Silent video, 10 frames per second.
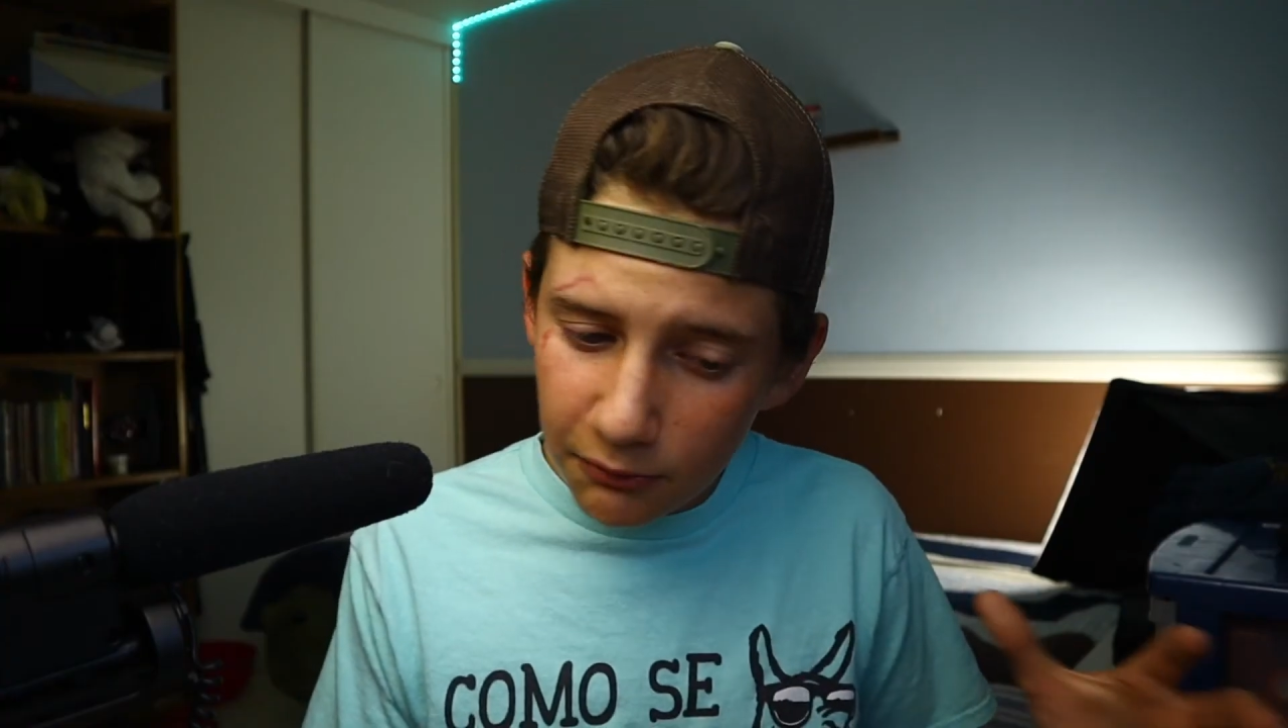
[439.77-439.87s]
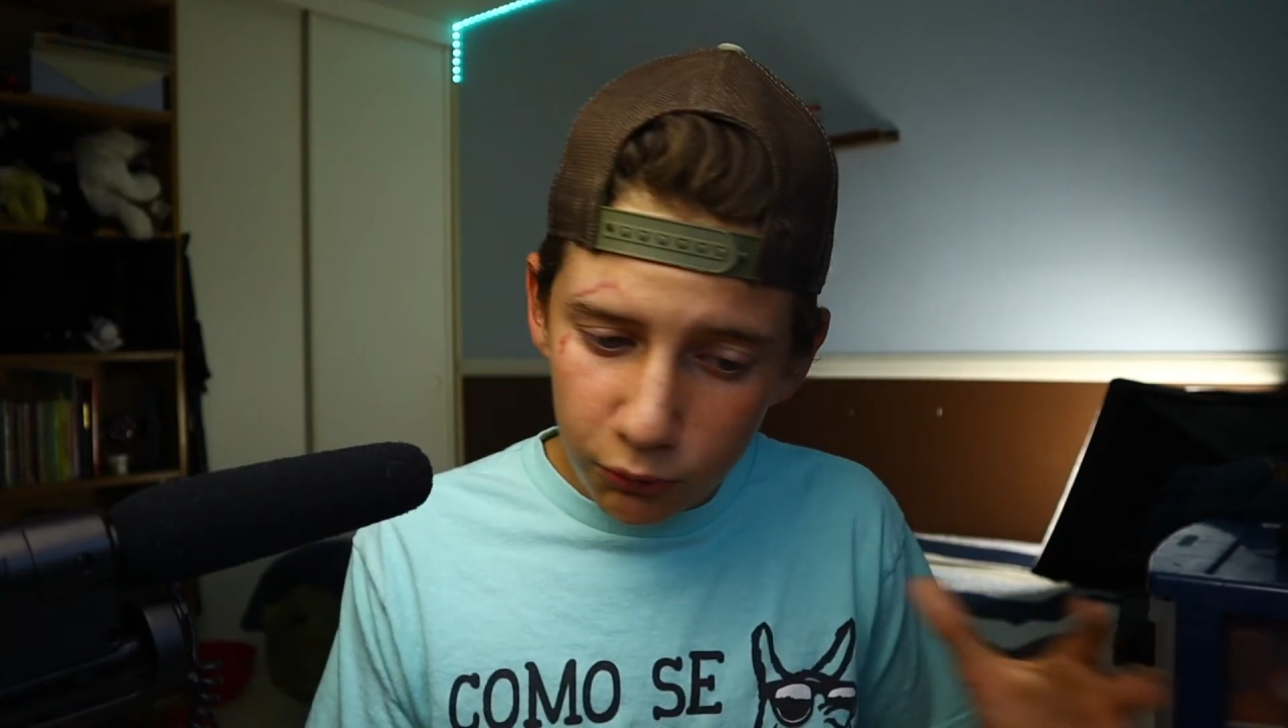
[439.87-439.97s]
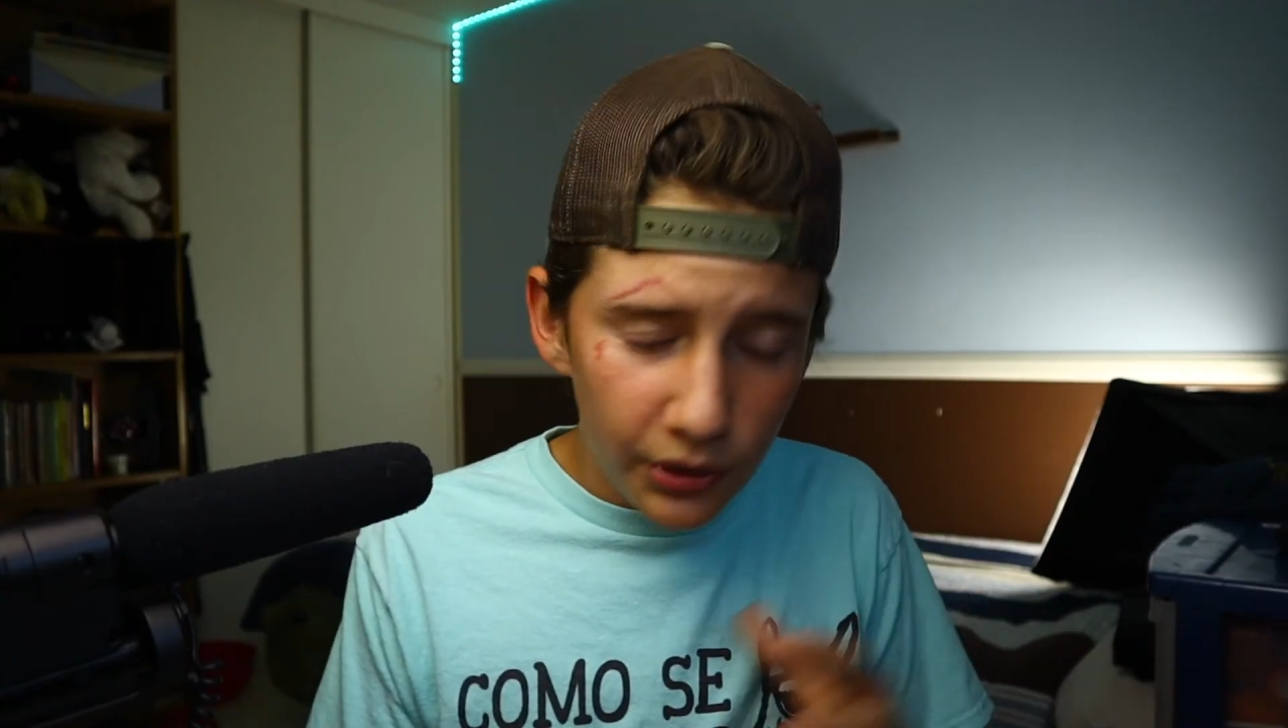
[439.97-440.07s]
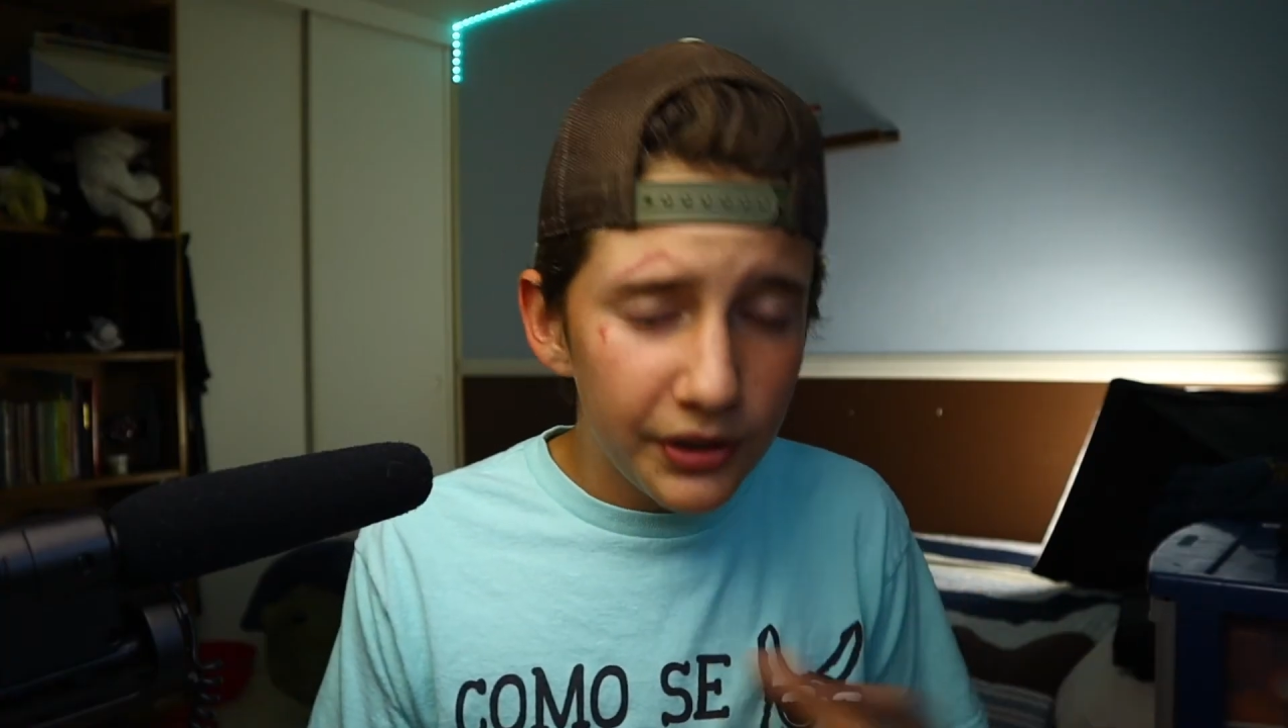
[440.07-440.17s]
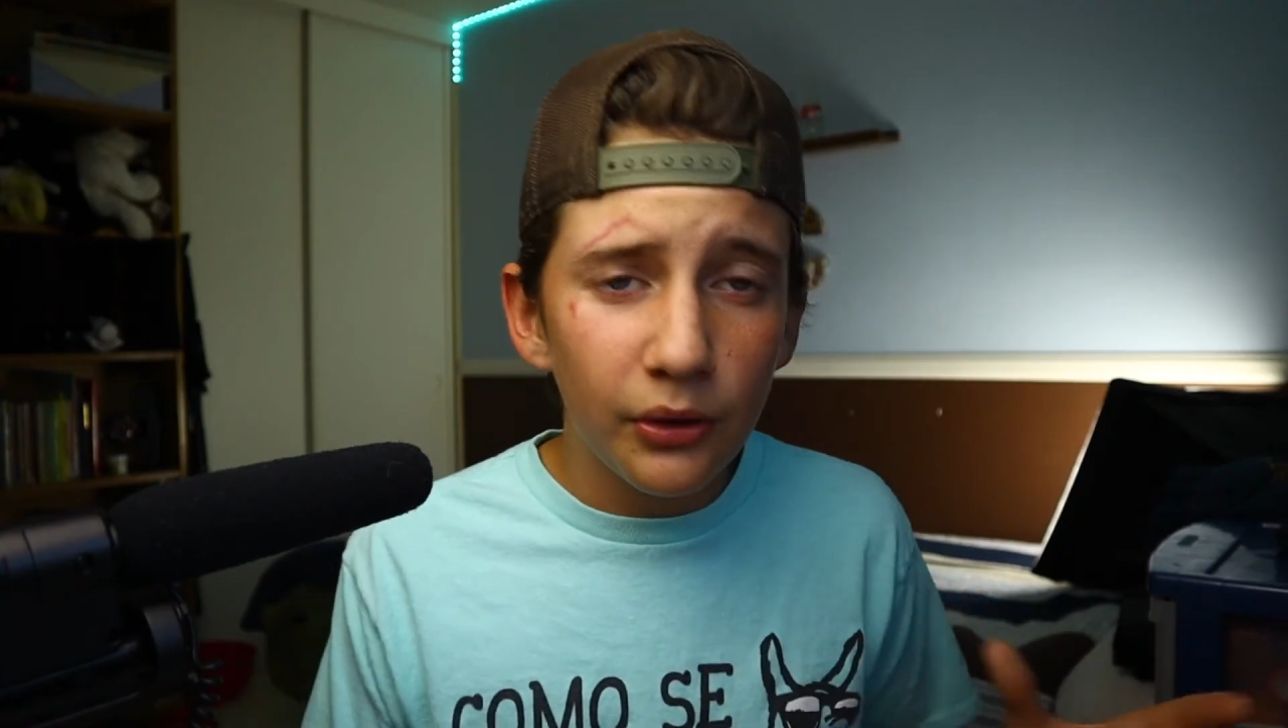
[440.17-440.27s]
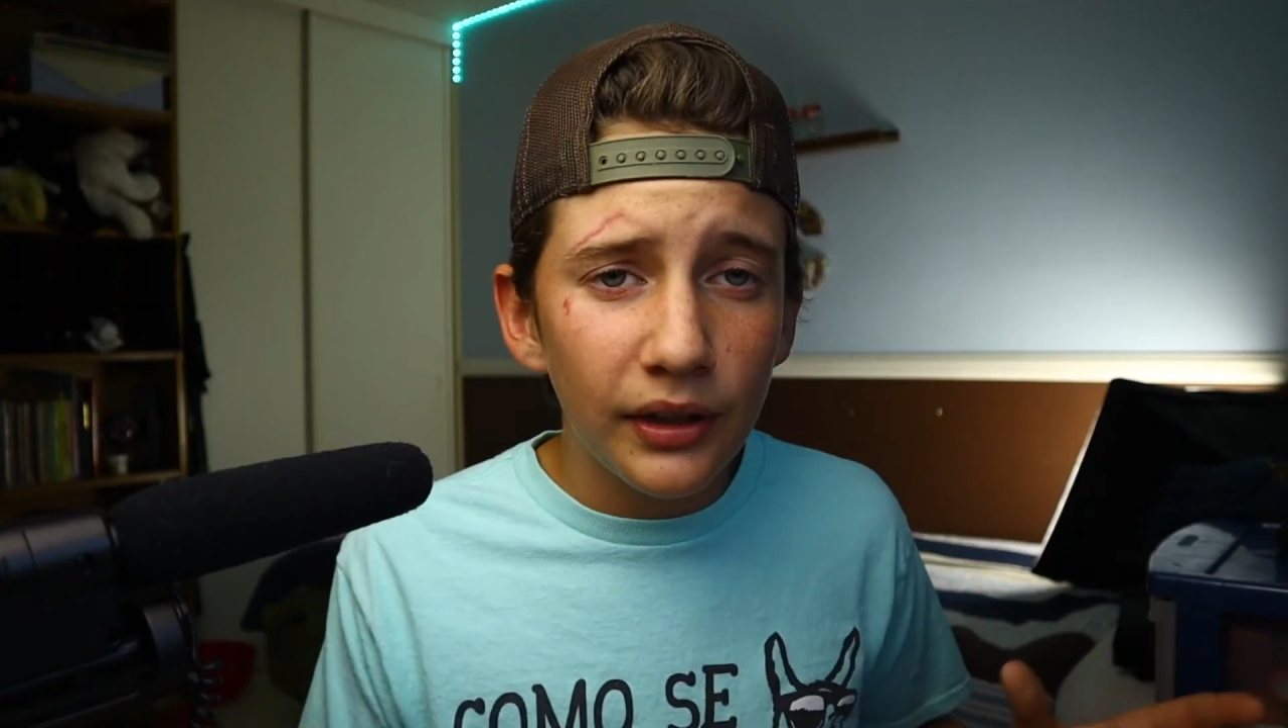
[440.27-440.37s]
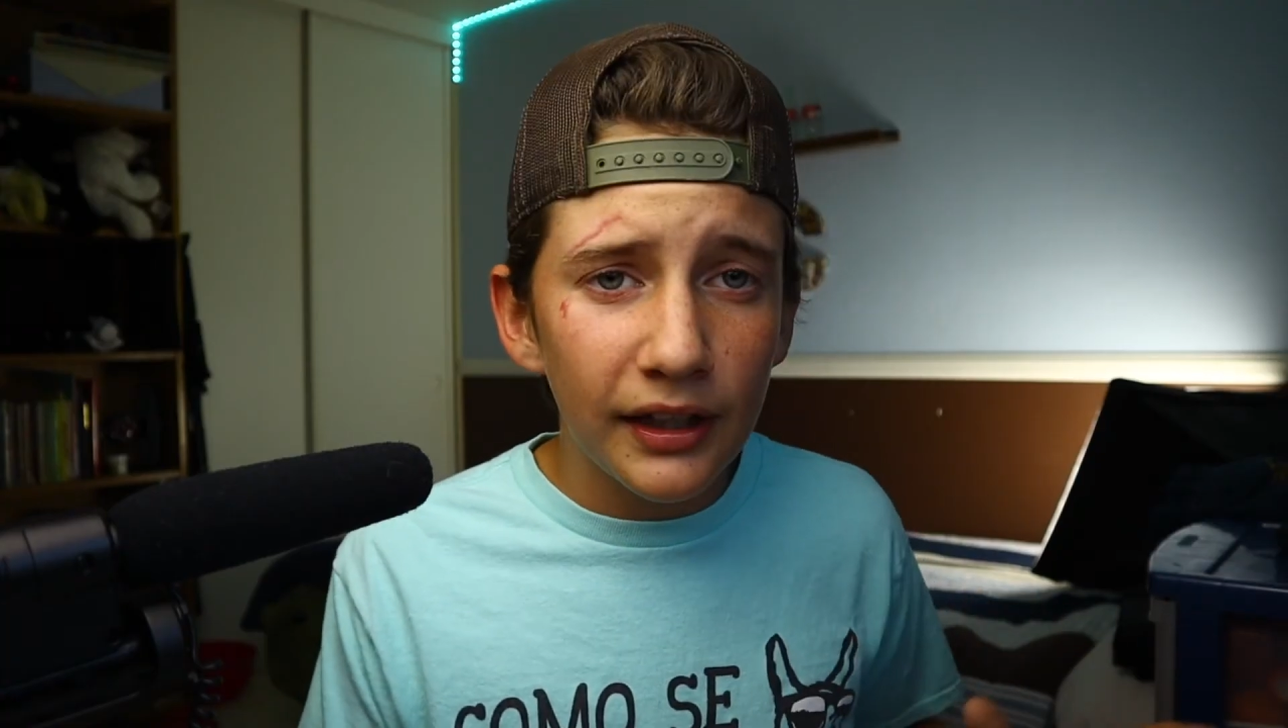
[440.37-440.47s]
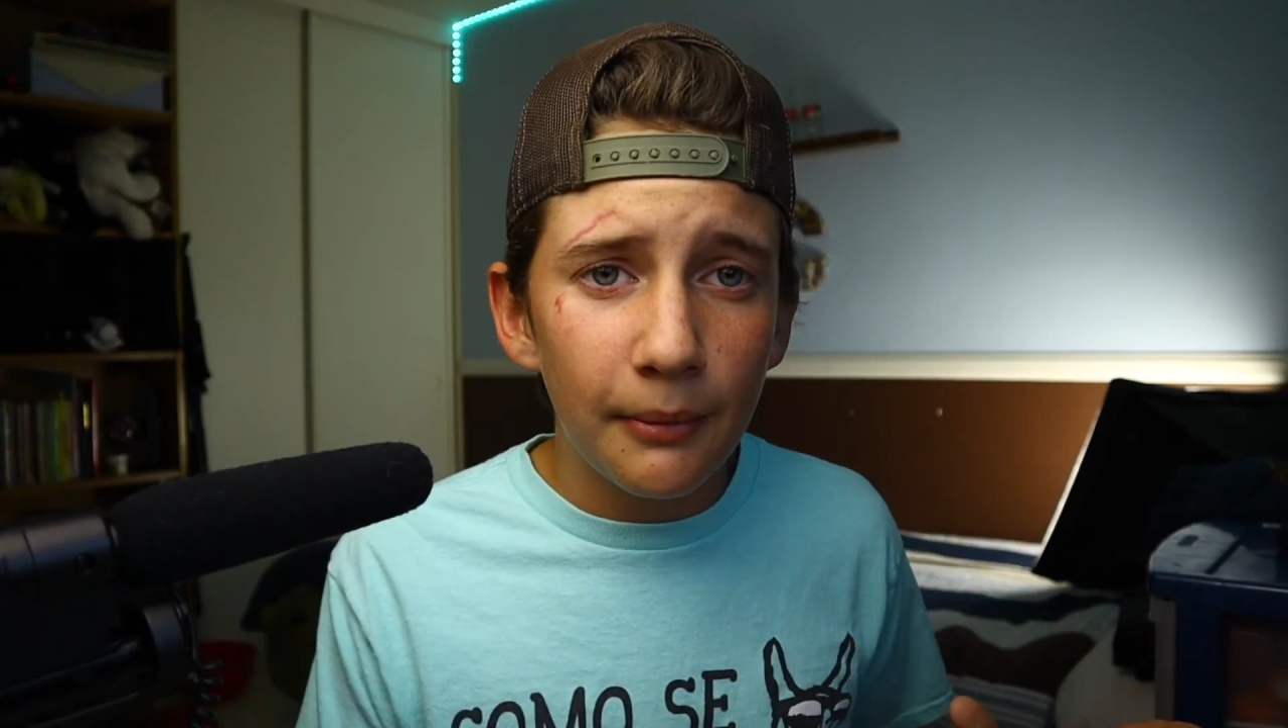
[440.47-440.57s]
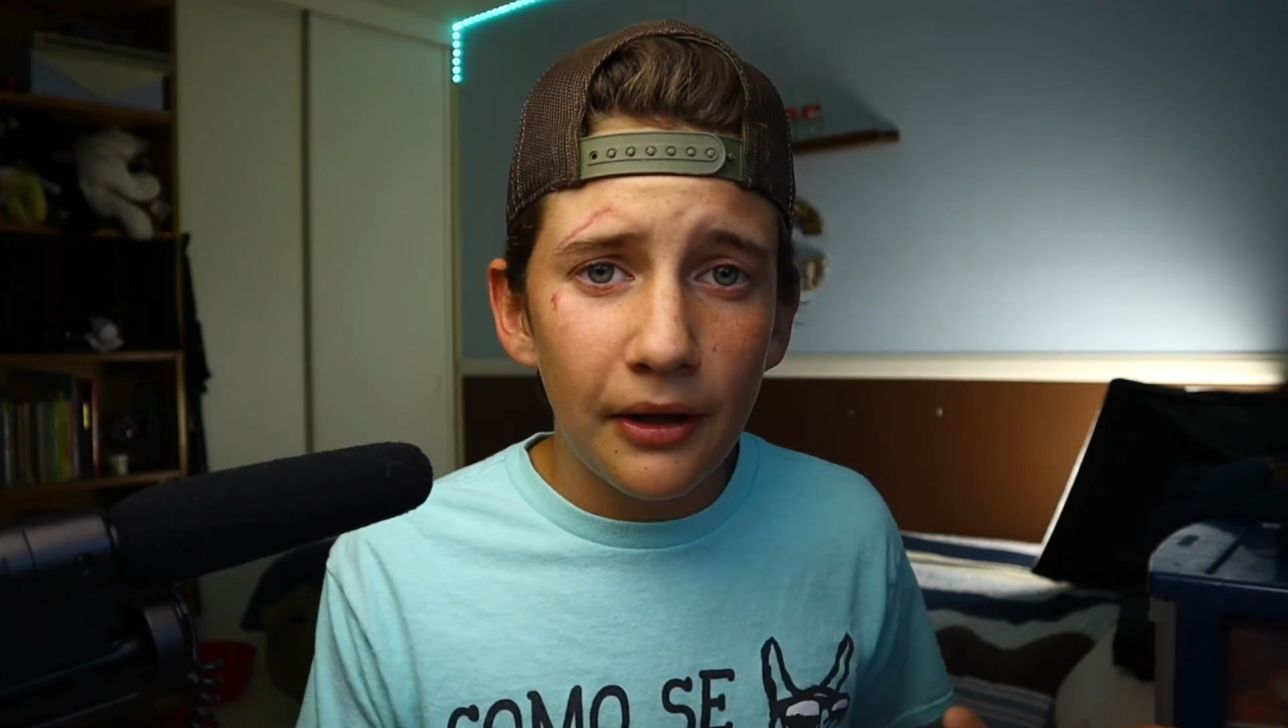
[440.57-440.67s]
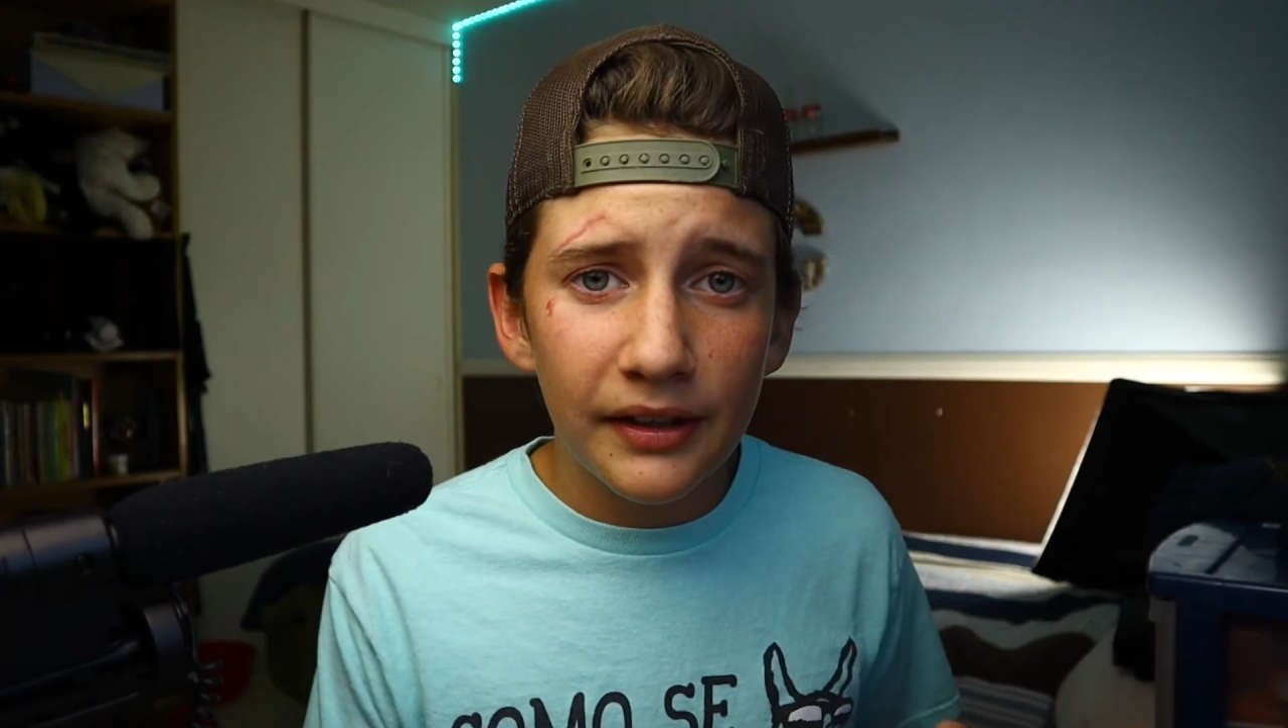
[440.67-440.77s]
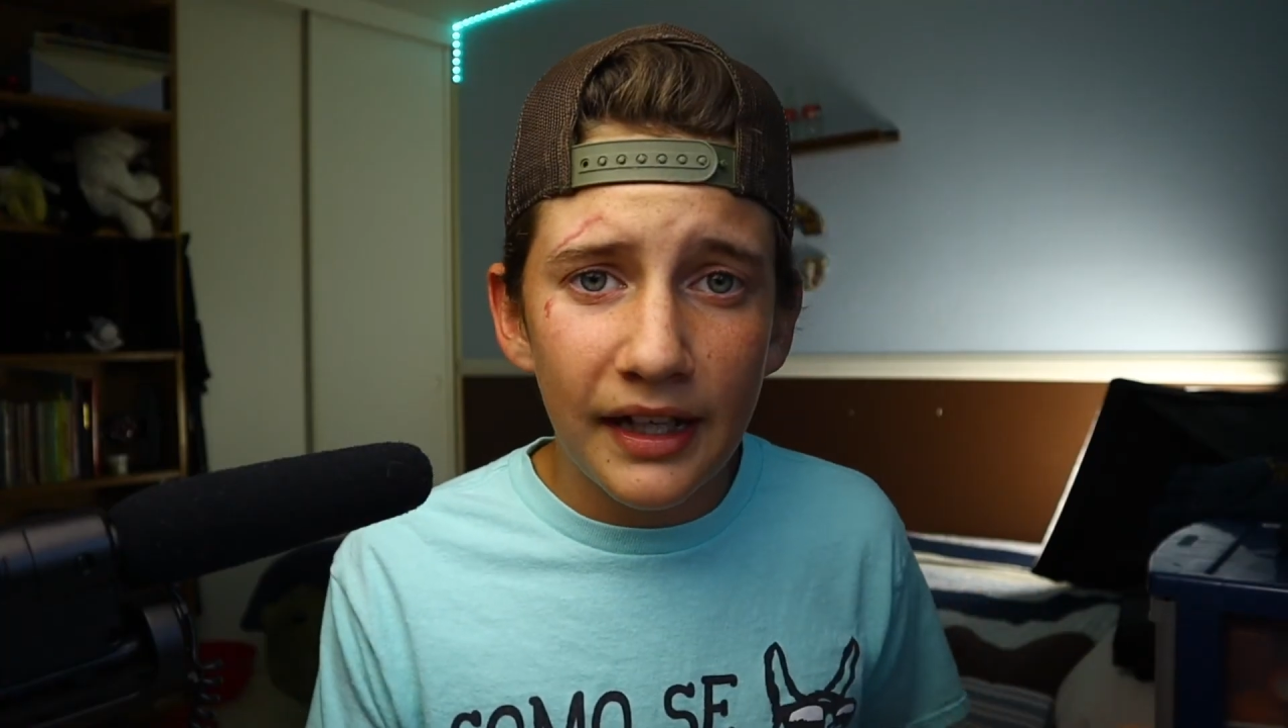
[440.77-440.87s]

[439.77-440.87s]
really don't like about the